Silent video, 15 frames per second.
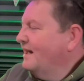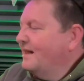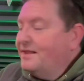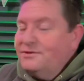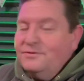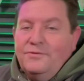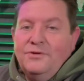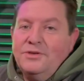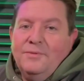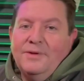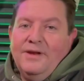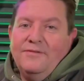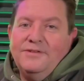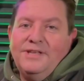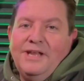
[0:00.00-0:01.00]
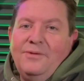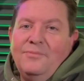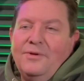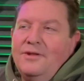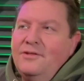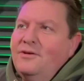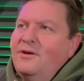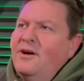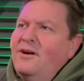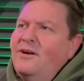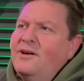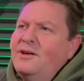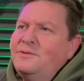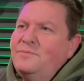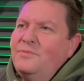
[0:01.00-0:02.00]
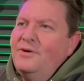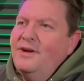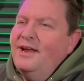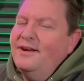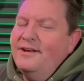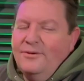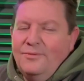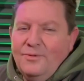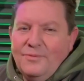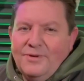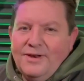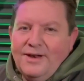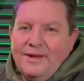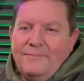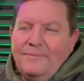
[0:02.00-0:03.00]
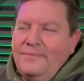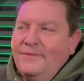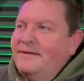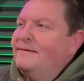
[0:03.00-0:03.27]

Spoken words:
And that was the first time I'd ever seen one. I thought, oh, that's brilliant, I want one of them.